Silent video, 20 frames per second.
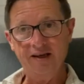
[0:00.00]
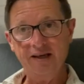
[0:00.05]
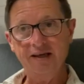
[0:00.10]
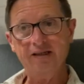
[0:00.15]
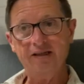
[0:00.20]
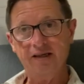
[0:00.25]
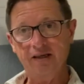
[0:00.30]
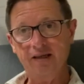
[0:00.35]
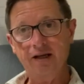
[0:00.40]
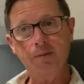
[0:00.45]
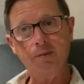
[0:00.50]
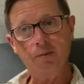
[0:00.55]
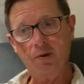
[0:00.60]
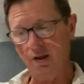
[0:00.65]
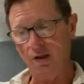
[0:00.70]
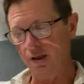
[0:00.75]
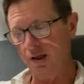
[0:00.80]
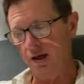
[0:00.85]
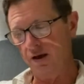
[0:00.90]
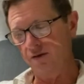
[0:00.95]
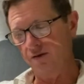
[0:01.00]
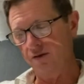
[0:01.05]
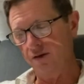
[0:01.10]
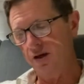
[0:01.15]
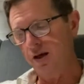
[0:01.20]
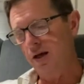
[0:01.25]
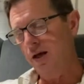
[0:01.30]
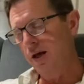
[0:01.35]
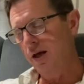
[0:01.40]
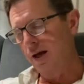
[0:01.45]
is a temperate life.
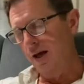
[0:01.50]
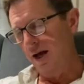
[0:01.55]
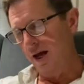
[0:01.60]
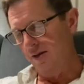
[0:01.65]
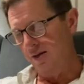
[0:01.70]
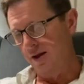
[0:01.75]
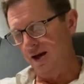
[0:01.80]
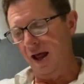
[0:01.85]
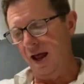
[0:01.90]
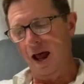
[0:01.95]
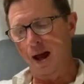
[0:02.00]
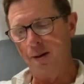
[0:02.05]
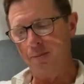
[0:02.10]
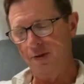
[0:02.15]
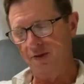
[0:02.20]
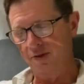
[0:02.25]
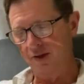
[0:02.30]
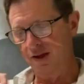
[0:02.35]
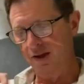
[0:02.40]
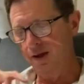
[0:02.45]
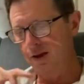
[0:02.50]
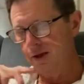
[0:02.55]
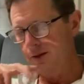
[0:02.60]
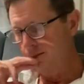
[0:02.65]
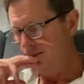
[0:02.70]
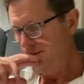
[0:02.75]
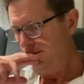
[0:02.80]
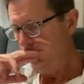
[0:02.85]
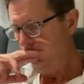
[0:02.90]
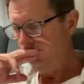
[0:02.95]
And then apathy,
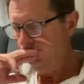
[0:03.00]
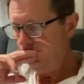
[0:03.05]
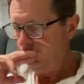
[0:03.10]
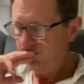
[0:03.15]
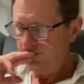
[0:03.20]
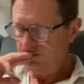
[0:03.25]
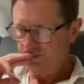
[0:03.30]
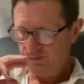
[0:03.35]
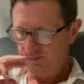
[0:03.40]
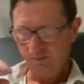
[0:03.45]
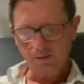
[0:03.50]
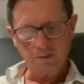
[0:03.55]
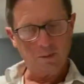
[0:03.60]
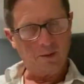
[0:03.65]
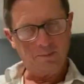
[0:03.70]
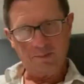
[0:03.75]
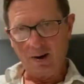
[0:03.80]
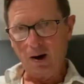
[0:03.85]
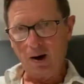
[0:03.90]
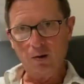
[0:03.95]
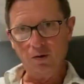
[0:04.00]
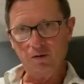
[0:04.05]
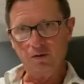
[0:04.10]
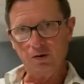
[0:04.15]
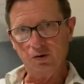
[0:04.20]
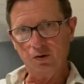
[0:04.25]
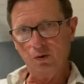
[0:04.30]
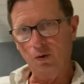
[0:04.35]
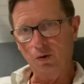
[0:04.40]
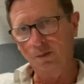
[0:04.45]
powerful
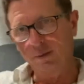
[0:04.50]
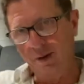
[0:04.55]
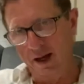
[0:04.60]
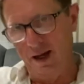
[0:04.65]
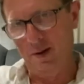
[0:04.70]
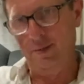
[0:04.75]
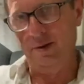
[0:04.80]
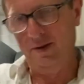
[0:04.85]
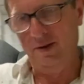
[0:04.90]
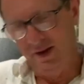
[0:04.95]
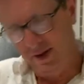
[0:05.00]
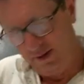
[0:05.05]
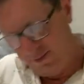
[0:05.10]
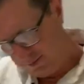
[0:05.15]
tool, apathy